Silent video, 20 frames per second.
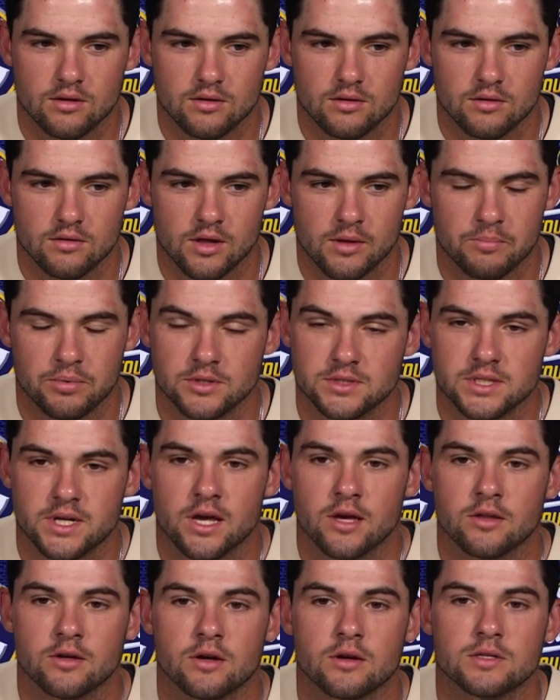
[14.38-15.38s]
They put
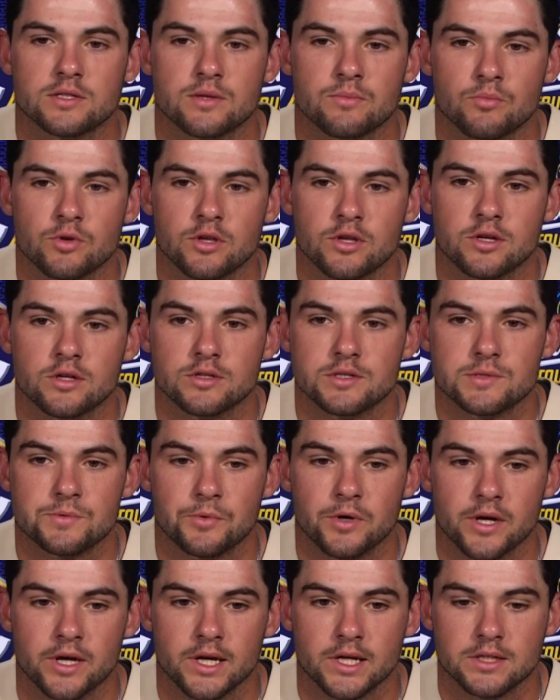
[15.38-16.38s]
together some really good
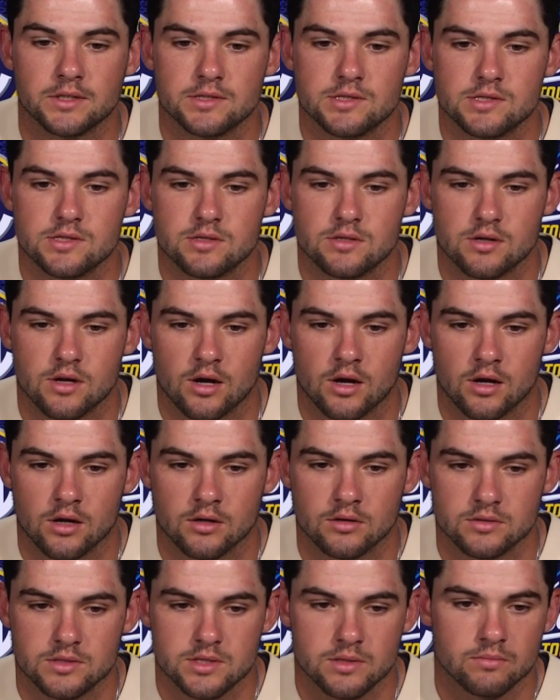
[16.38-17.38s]
swings
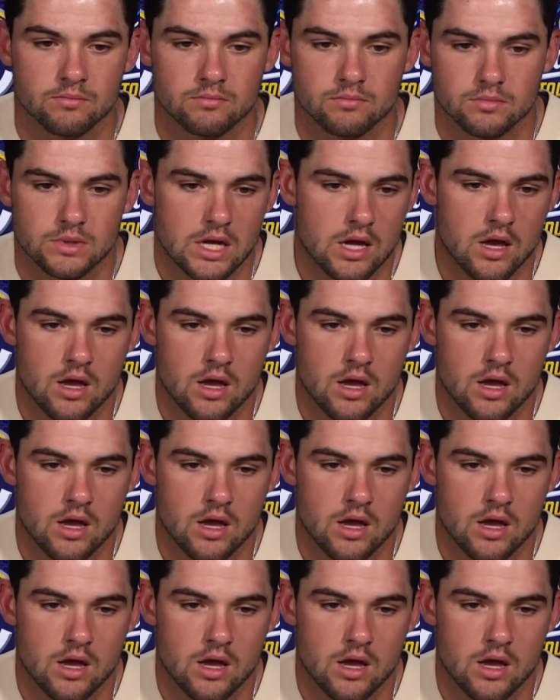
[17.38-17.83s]
on some